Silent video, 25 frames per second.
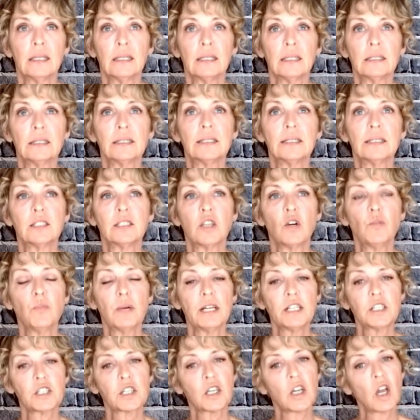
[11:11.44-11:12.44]
so
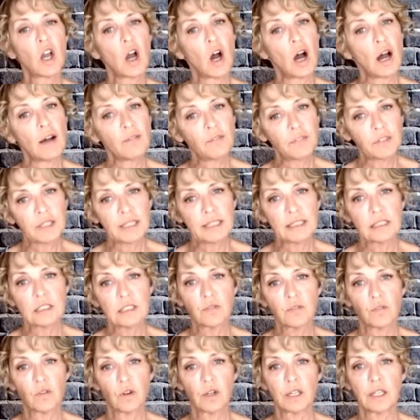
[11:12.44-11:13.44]
much confidence
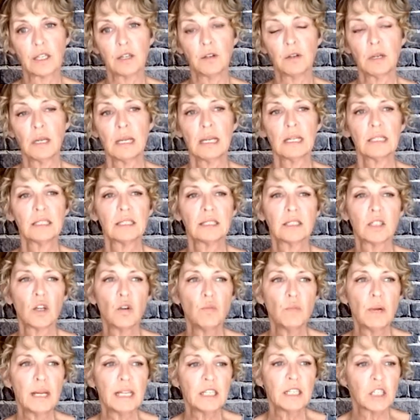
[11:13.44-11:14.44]
for you, so
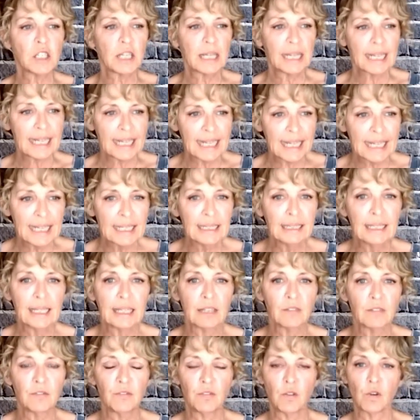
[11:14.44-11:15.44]
much
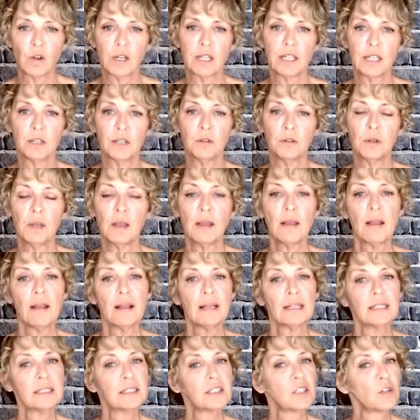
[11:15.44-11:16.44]
healing for you.
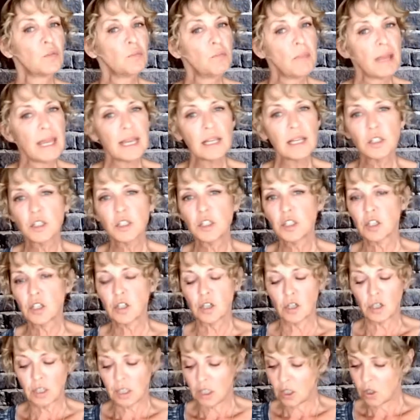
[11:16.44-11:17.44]
So make
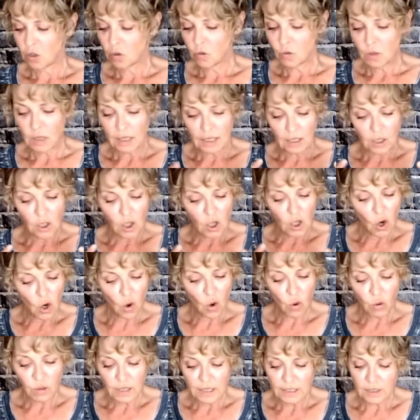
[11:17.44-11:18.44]
sure you
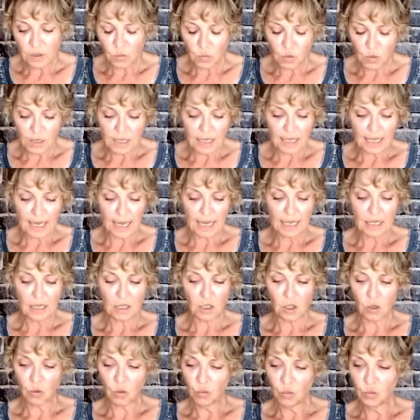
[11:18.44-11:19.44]
go this weekend,
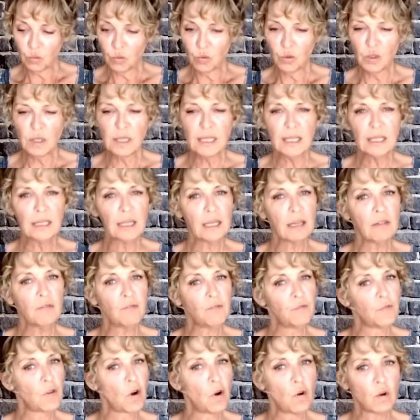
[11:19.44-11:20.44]
you really
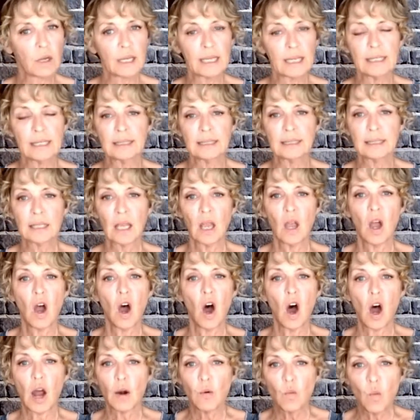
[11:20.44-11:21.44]
focus
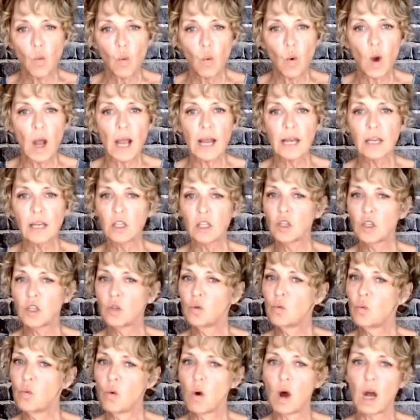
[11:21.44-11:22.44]
on what you
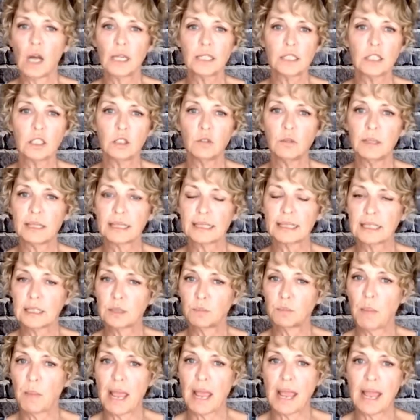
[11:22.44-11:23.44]
want to
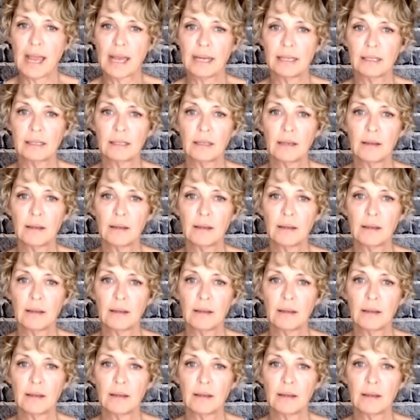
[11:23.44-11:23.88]
expand.